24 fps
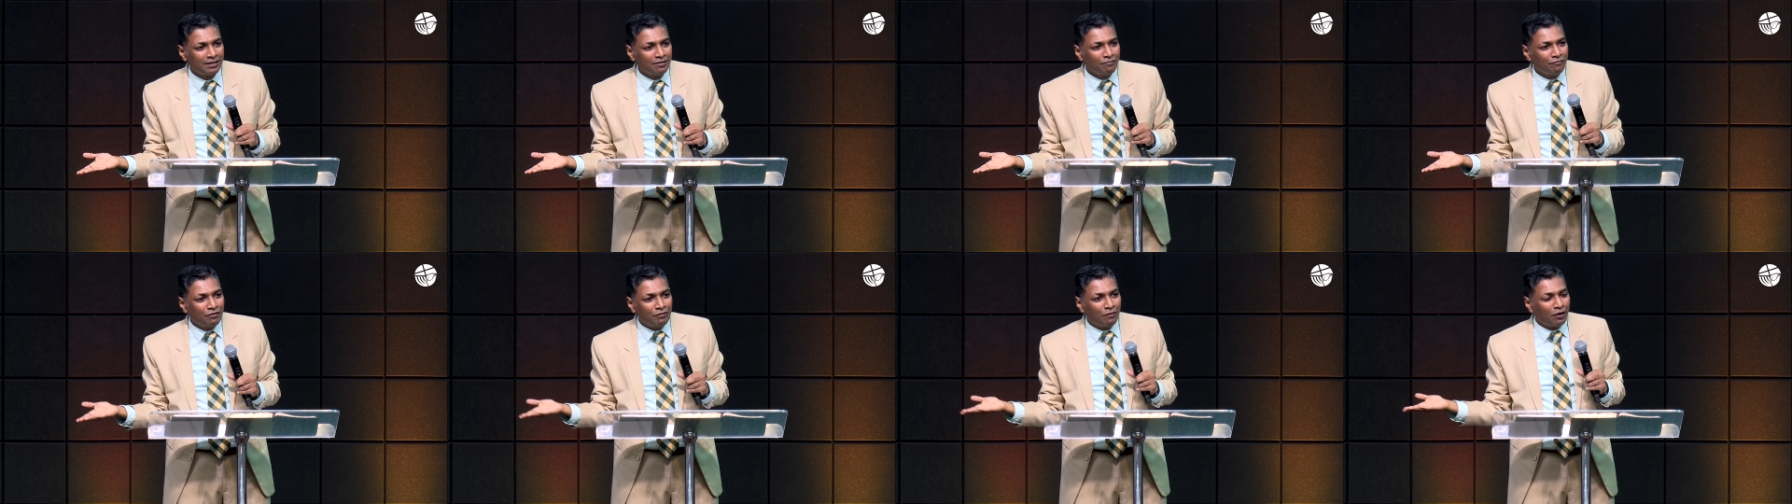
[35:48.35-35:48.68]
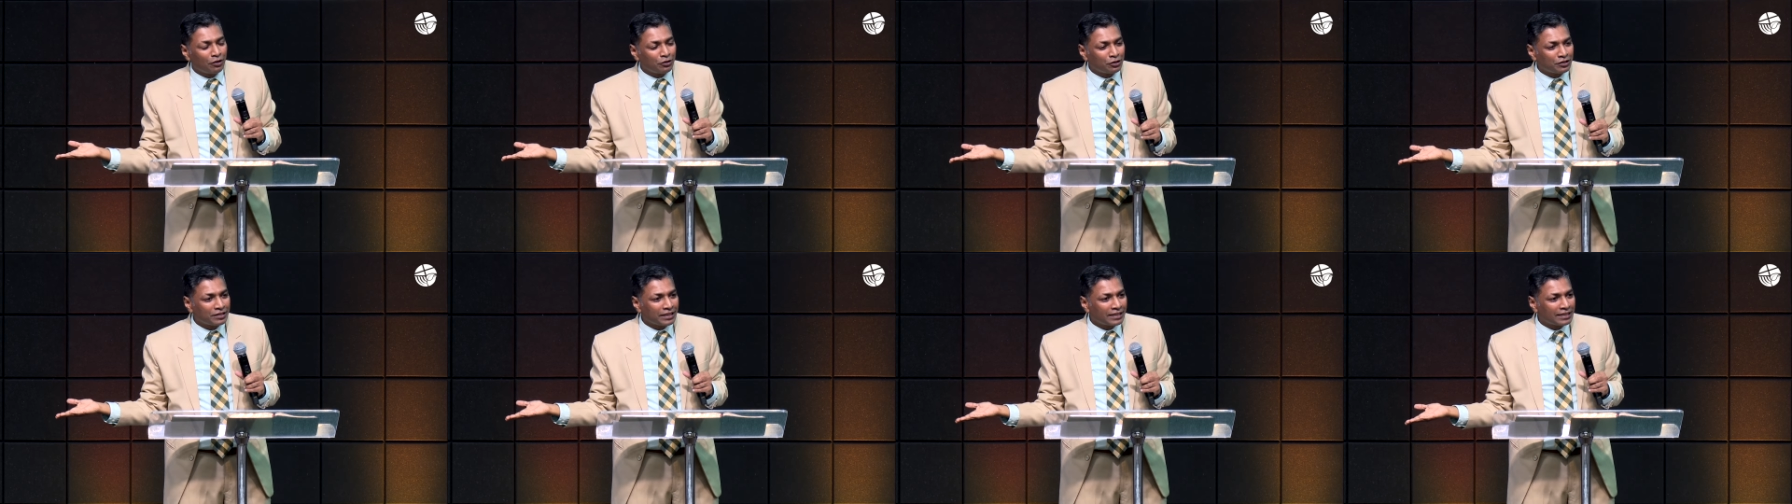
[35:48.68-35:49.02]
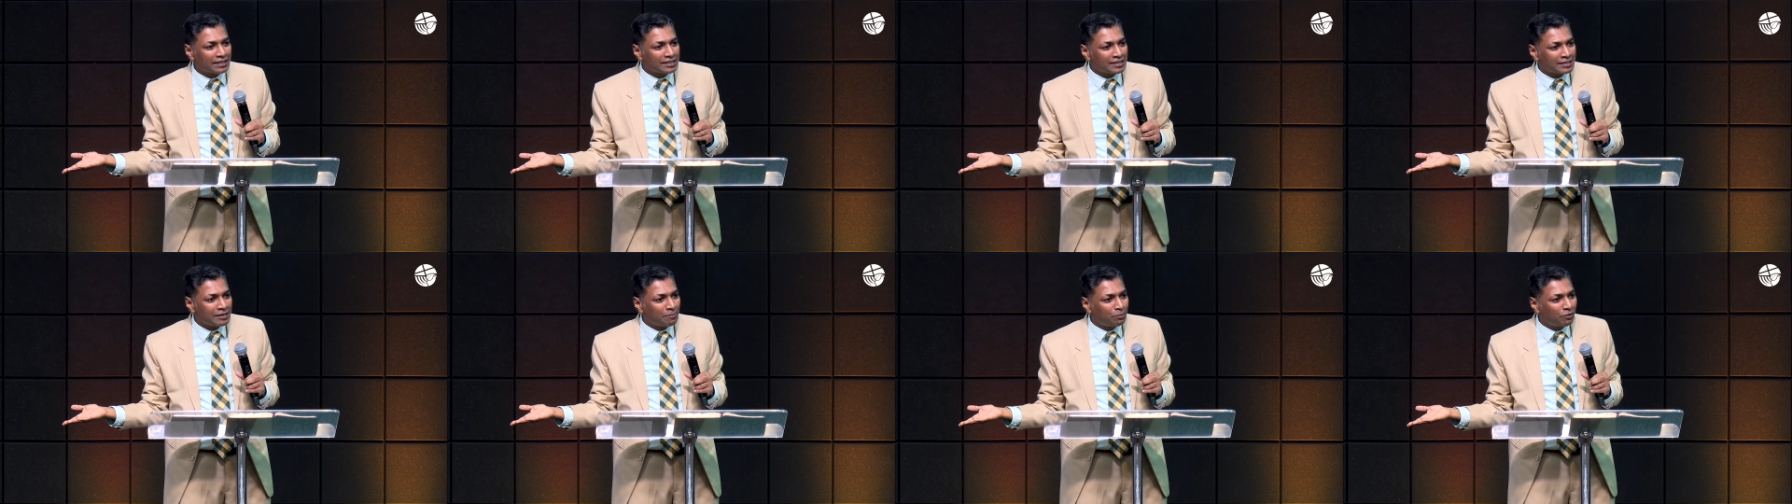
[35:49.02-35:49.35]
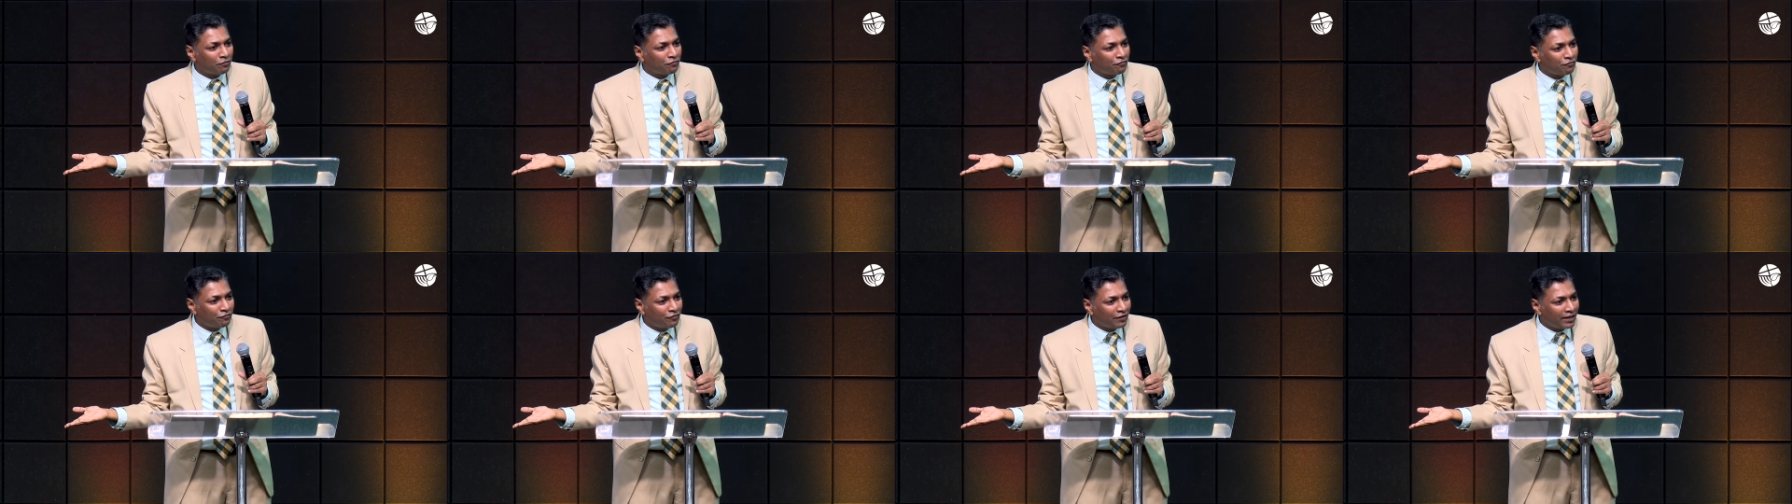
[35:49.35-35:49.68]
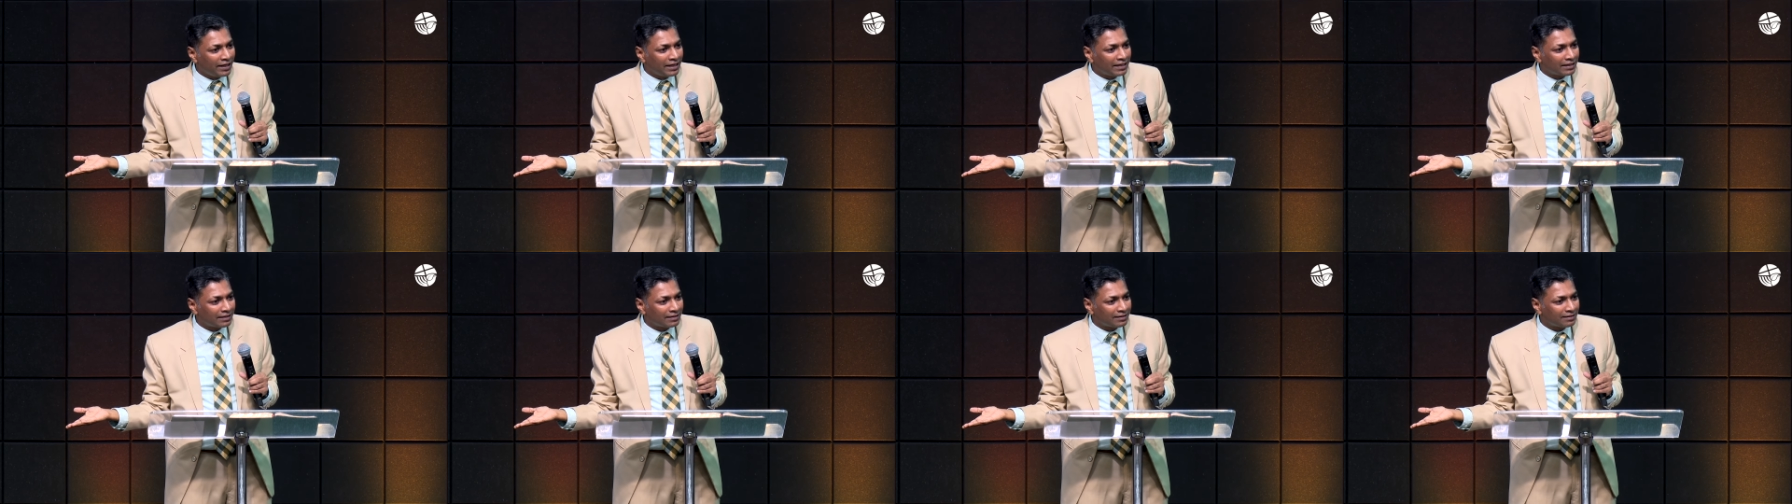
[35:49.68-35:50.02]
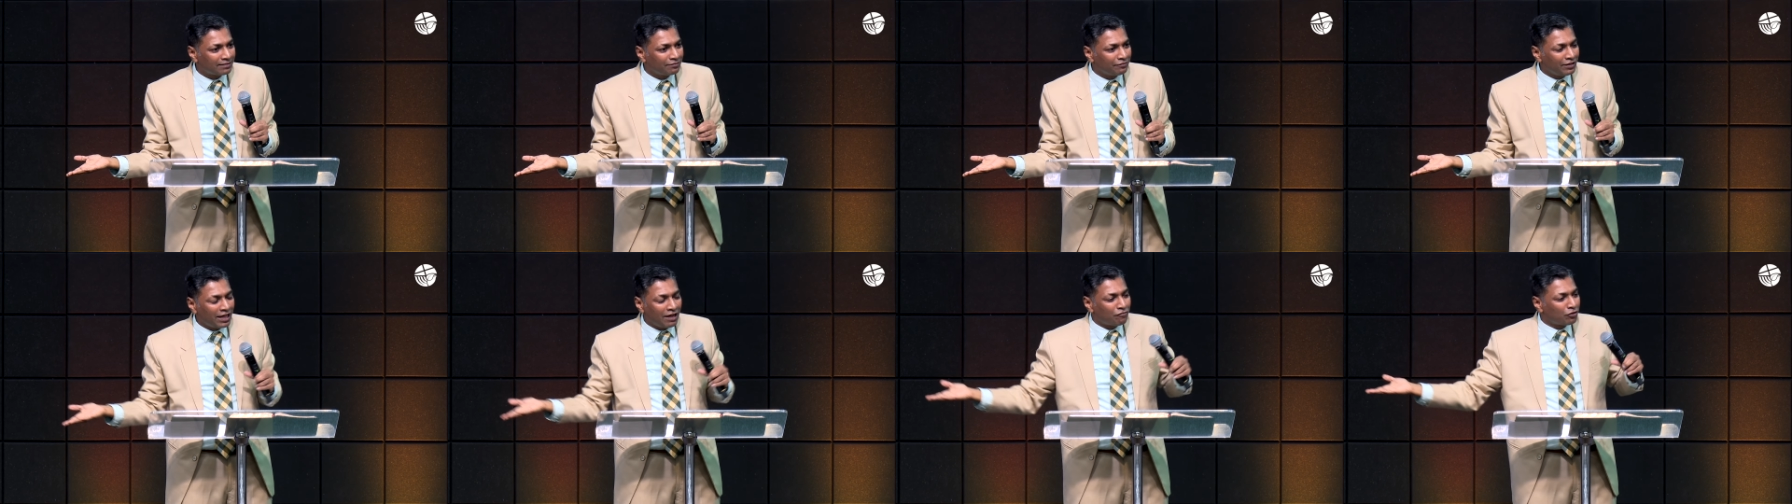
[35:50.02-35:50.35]
We want to take a step of faith.
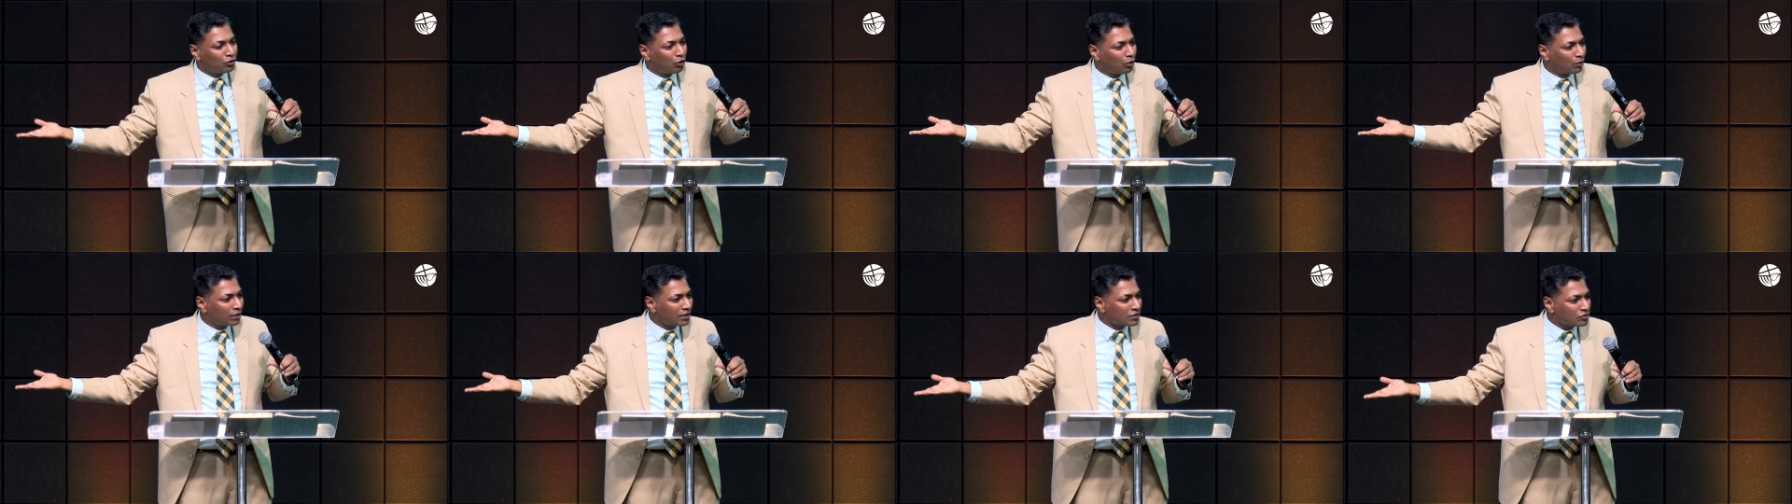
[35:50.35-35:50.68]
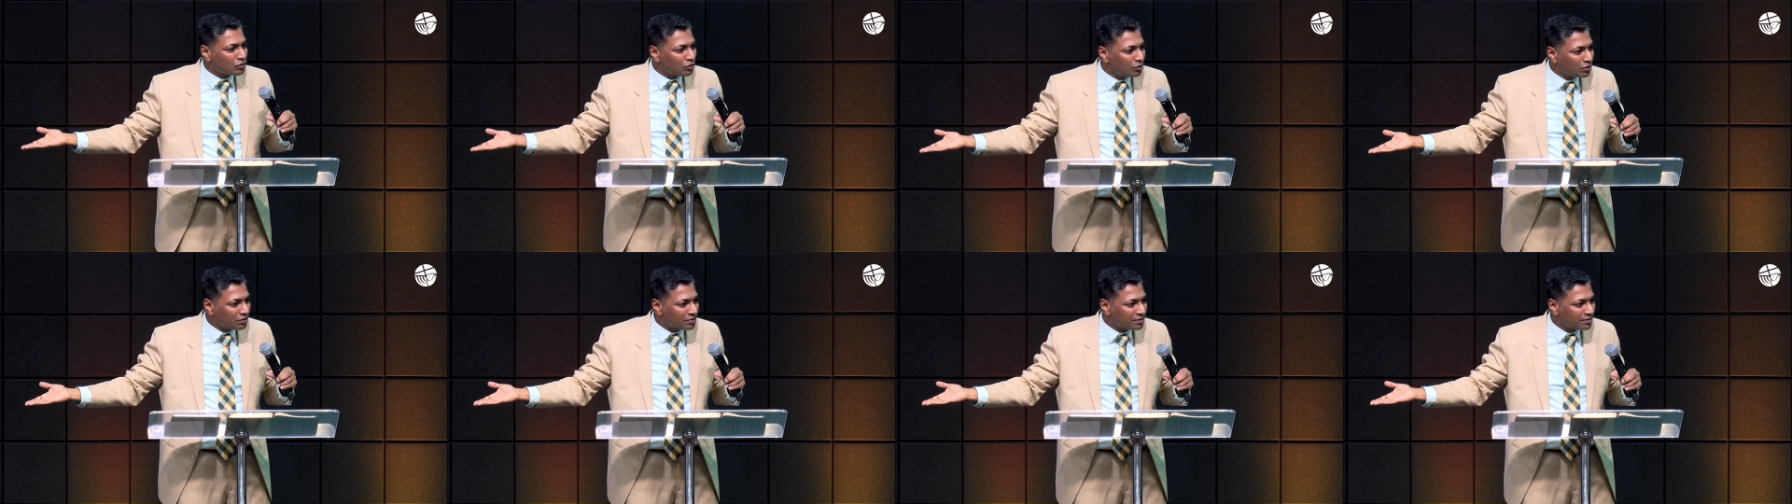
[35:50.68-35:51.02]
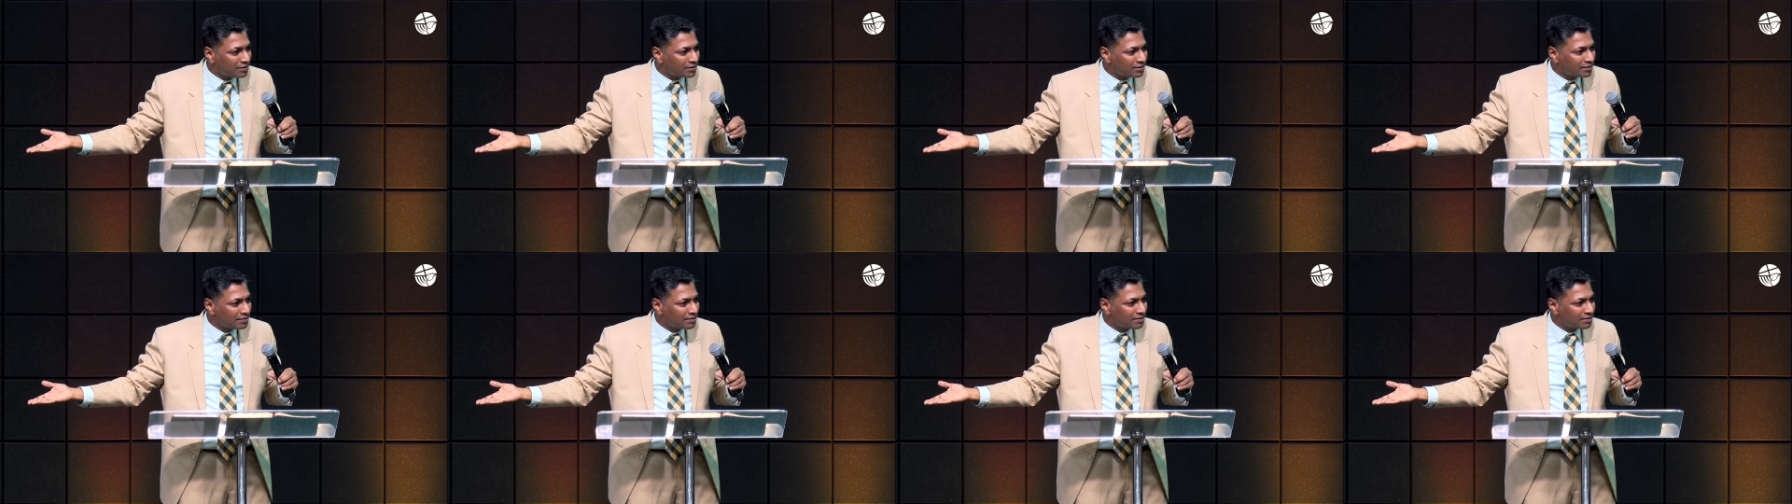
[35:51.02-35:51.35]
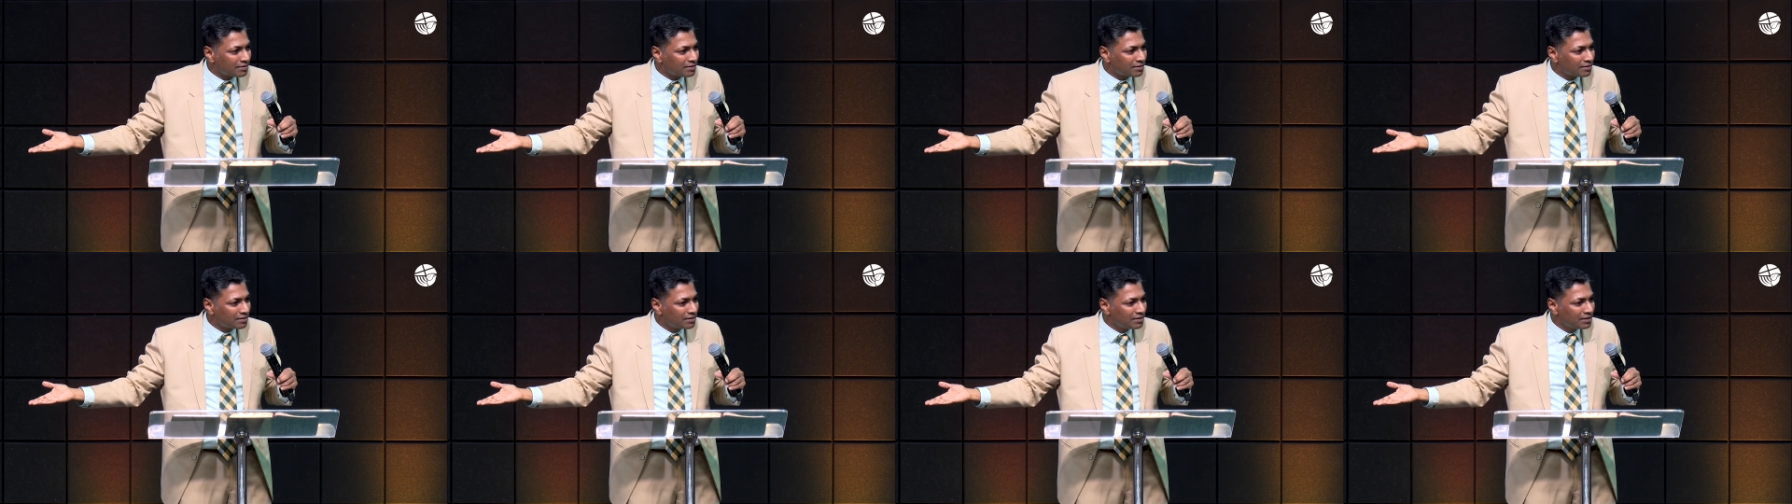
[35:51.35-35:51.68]
We have no resources.